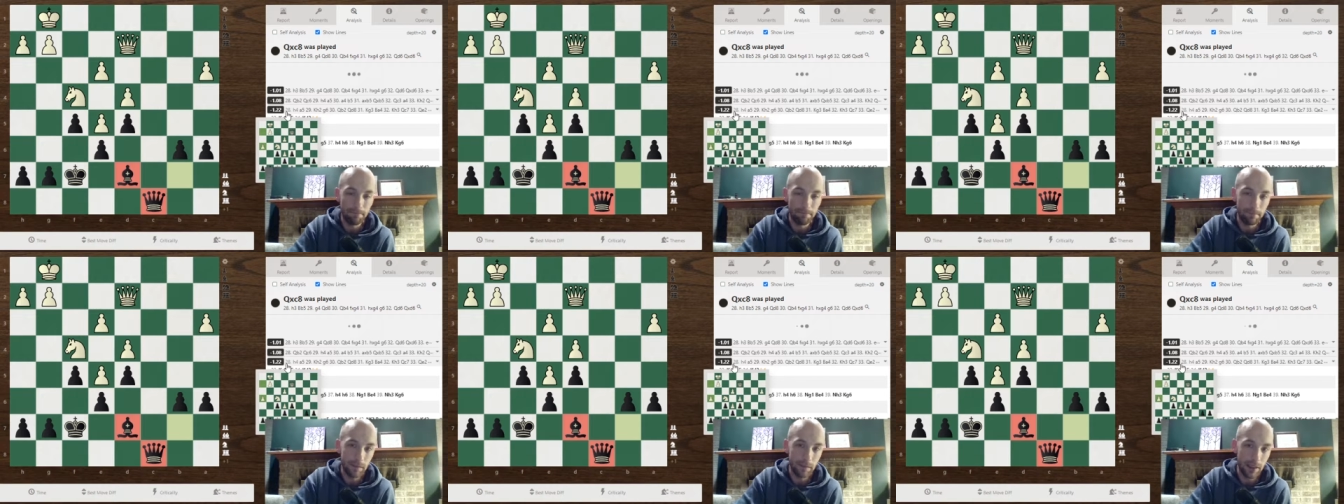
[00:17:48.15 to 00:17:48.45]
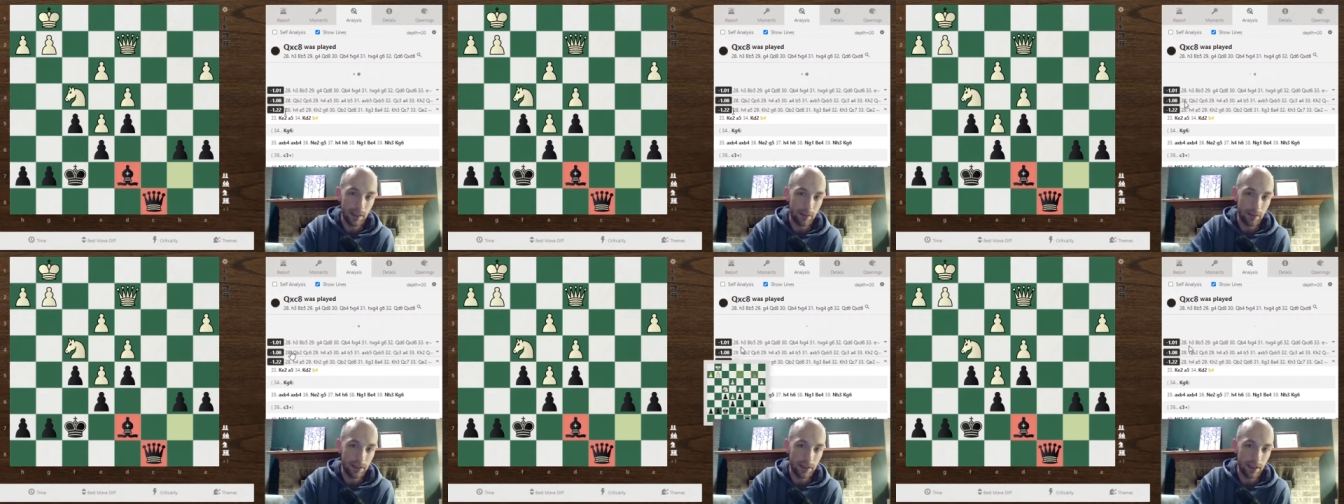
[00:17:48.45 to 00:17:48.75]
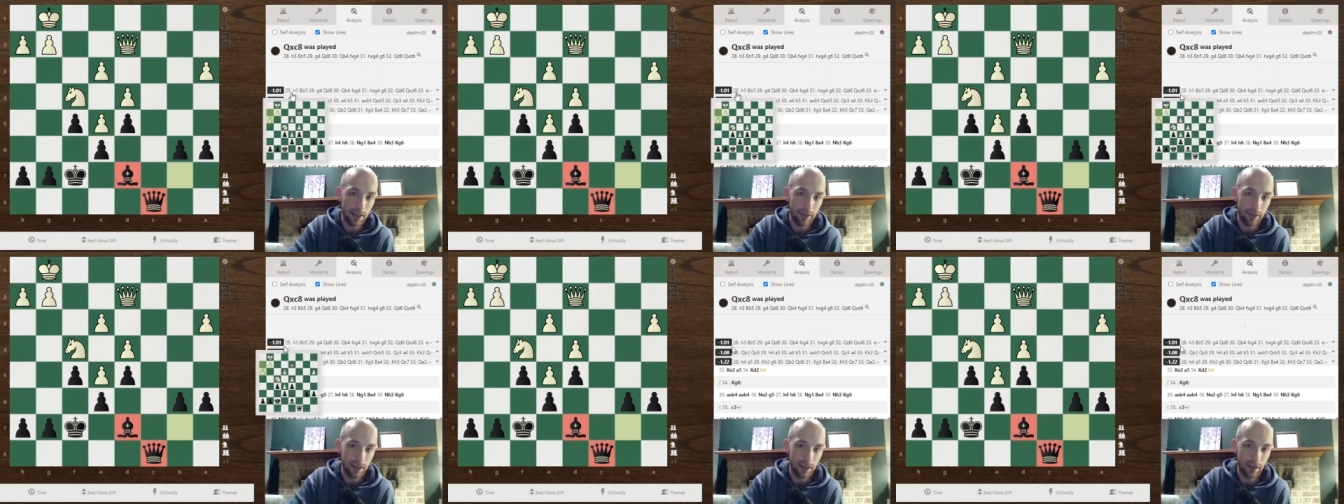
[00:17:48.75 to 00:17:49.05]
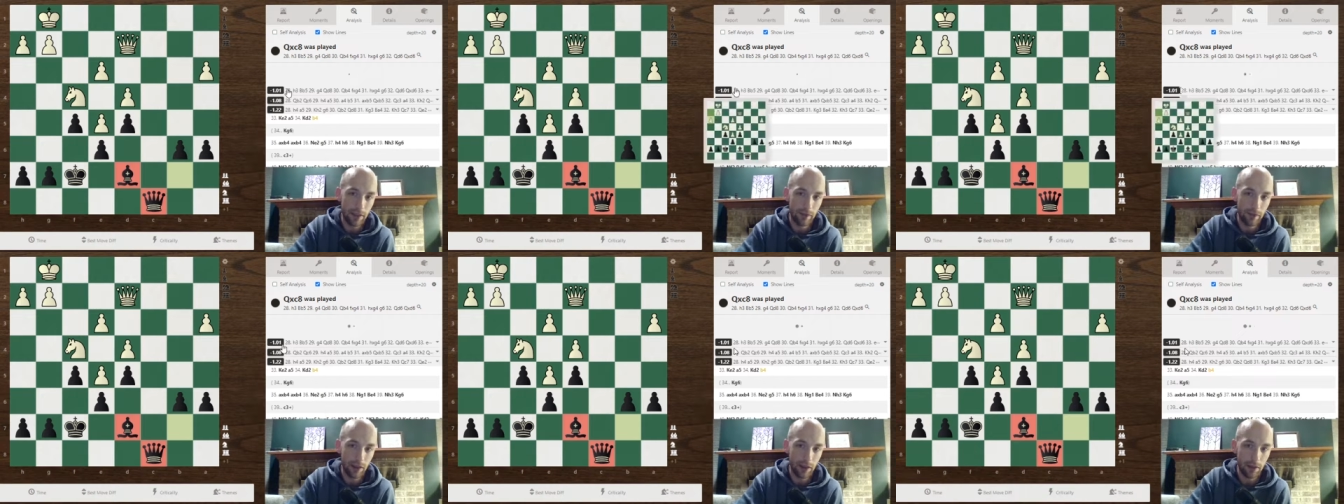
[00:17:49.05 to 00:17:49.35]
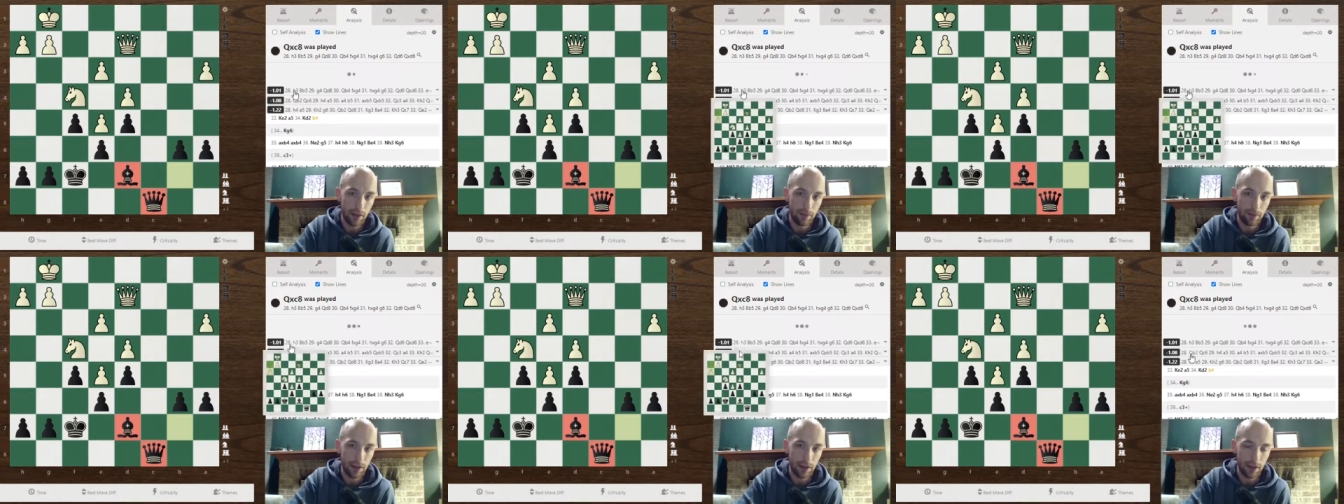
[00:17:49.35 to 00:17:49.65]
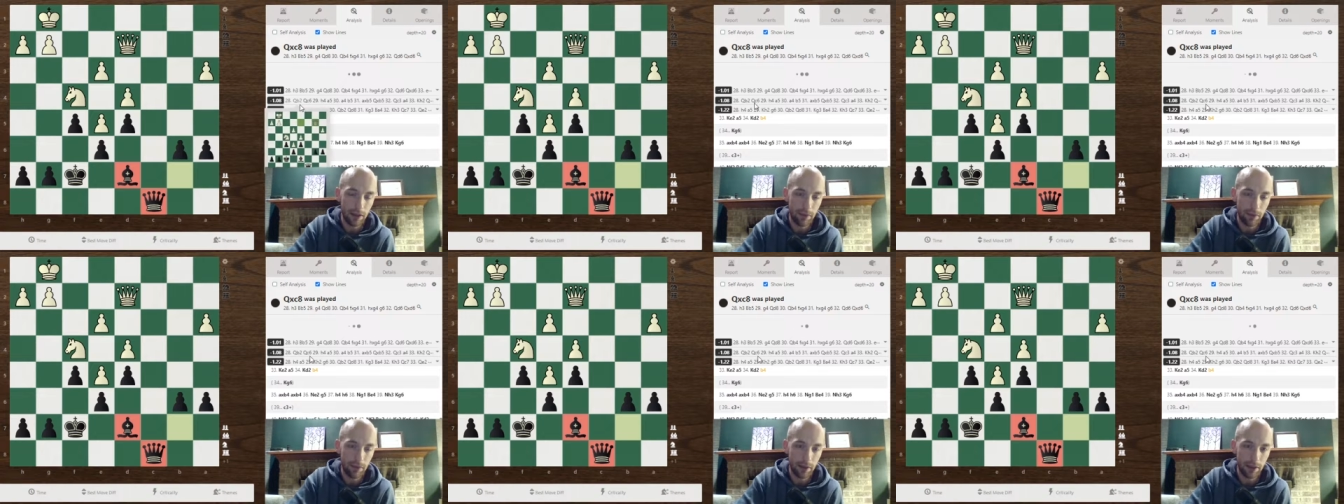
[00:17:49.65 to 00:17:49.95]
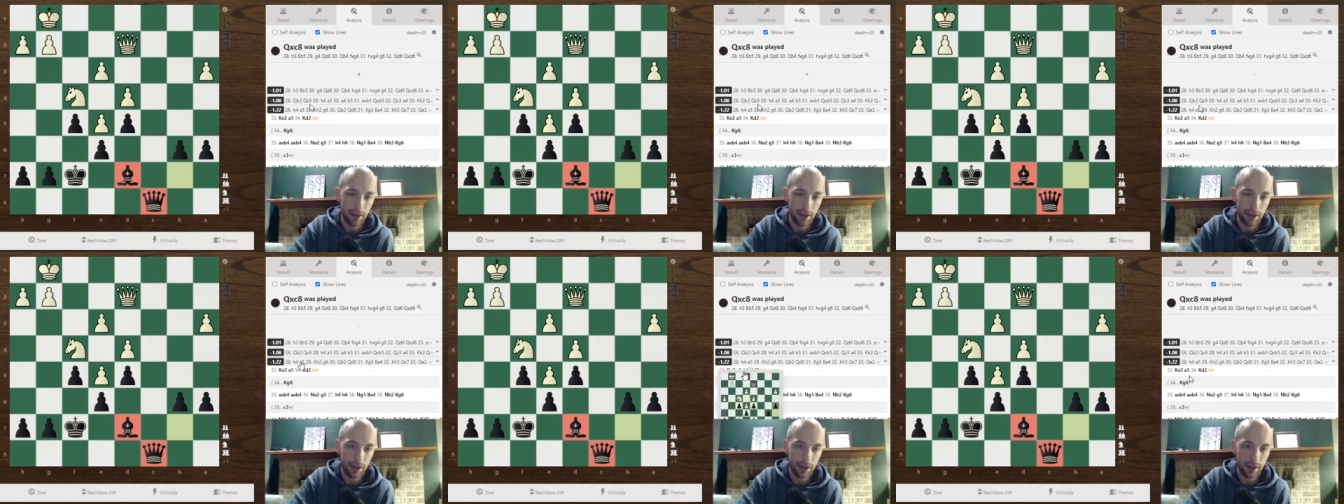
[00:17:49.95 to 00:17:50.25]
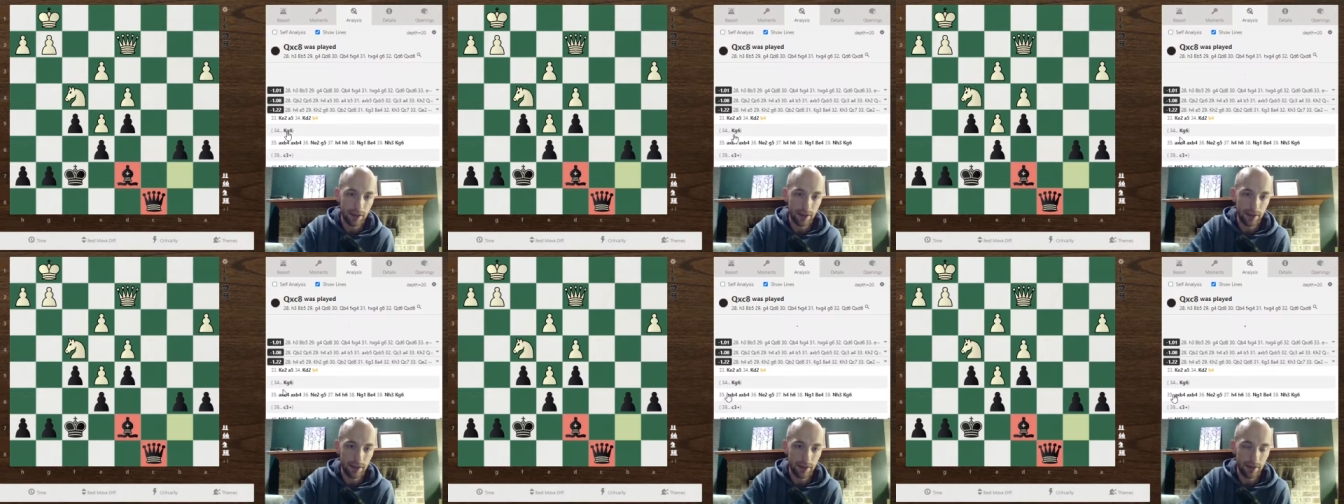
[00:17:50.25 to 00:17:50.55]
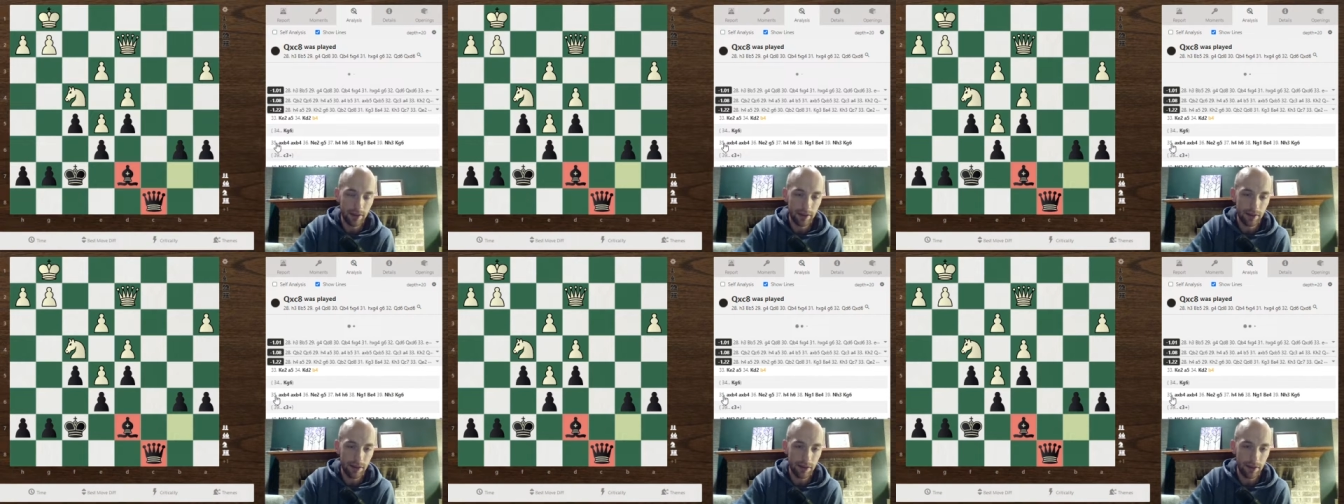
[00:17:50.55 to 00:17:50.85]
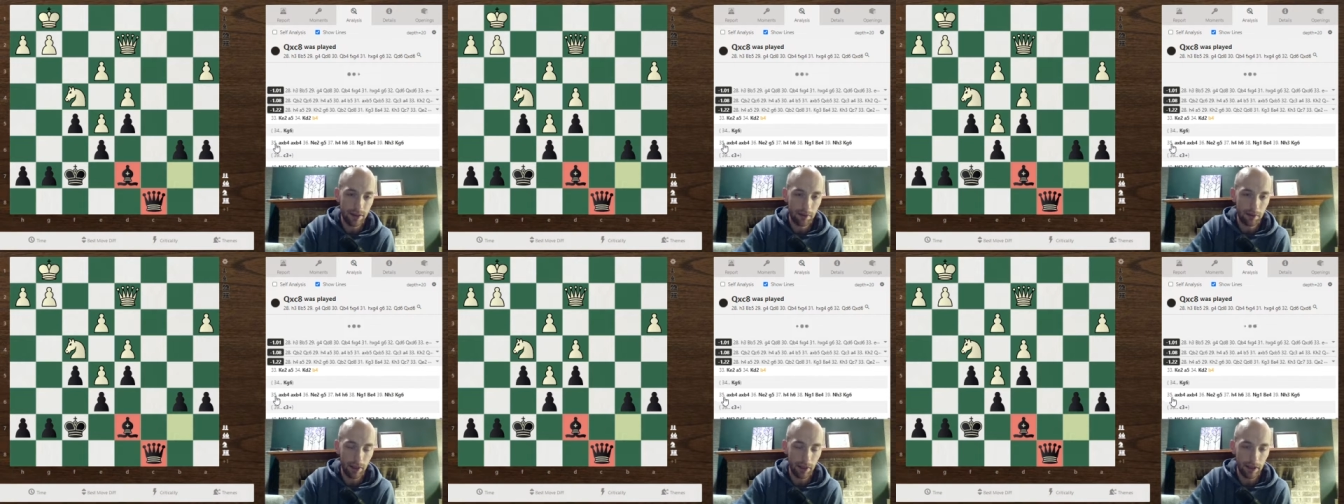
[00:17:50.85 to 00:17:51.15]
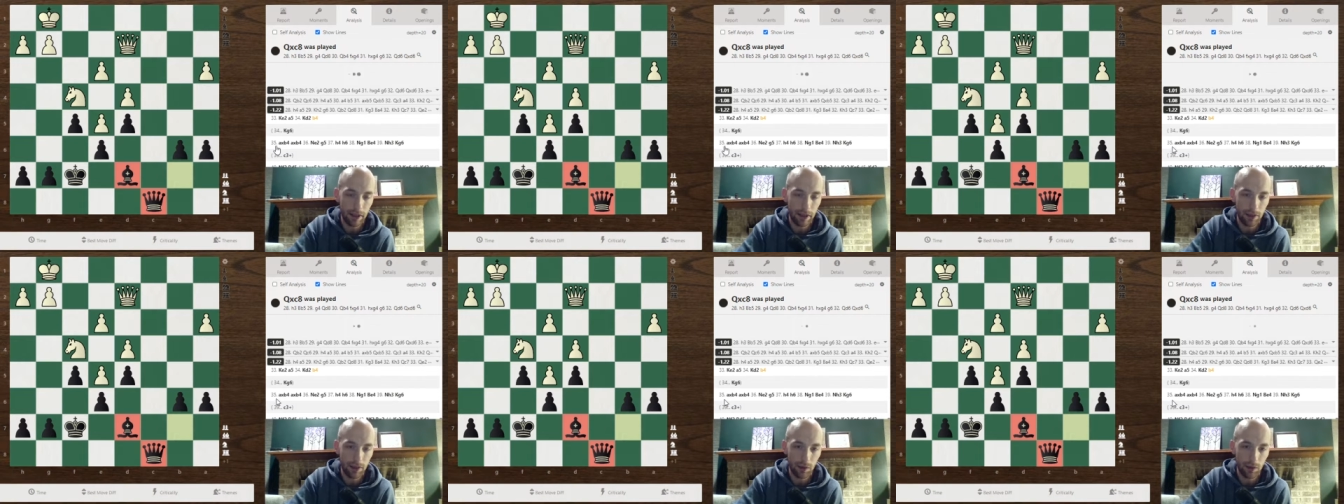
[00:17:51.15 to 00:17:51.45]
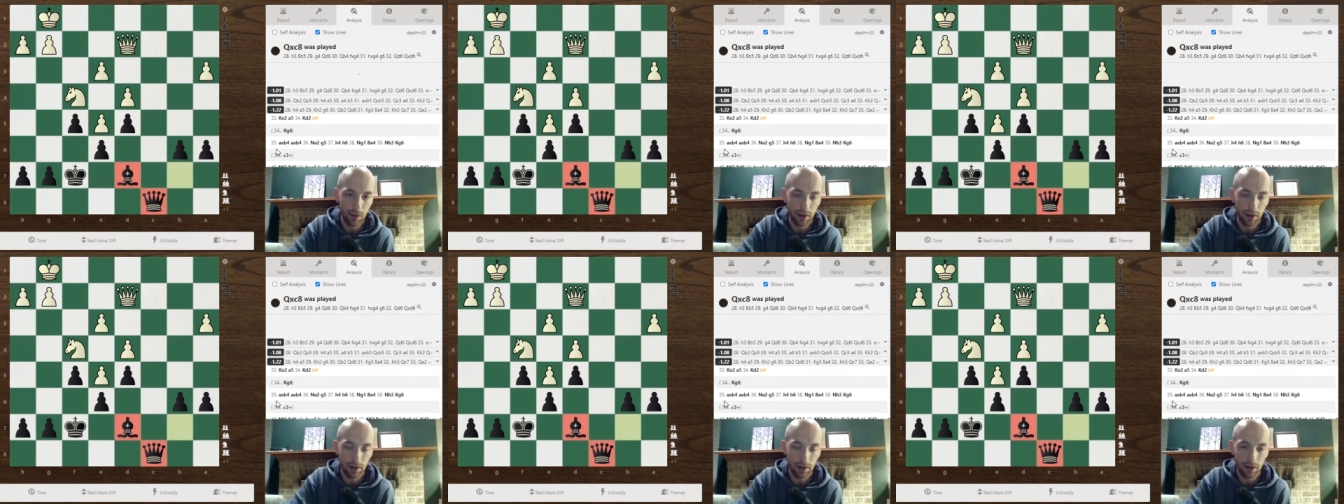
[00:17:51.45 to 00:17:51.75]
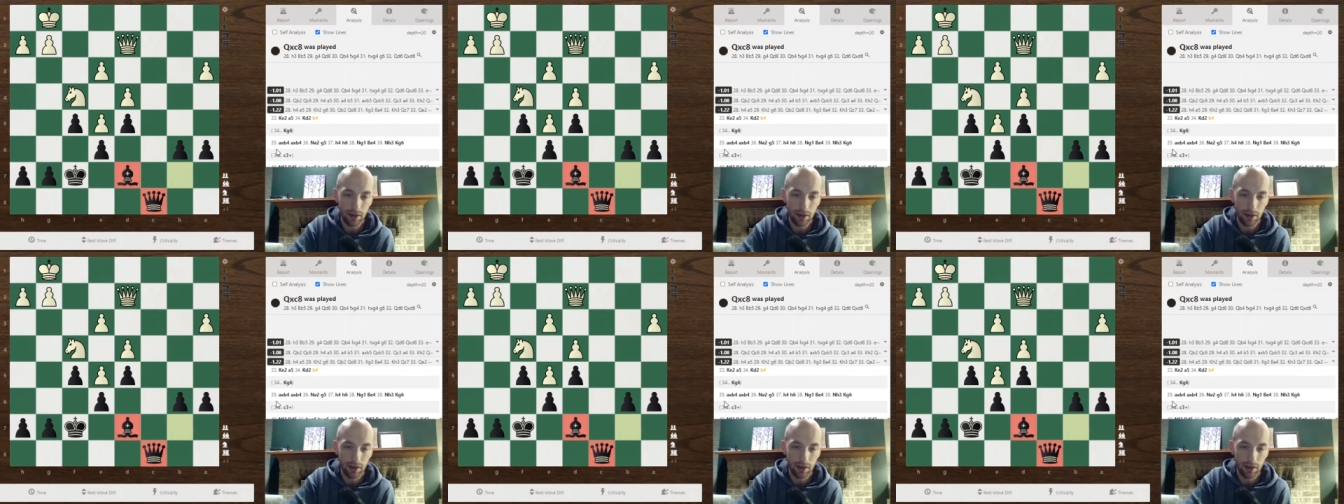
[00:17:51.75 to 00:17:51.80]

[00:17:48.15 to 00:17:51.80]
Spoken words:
it'll be tough to convert, but computer says still -1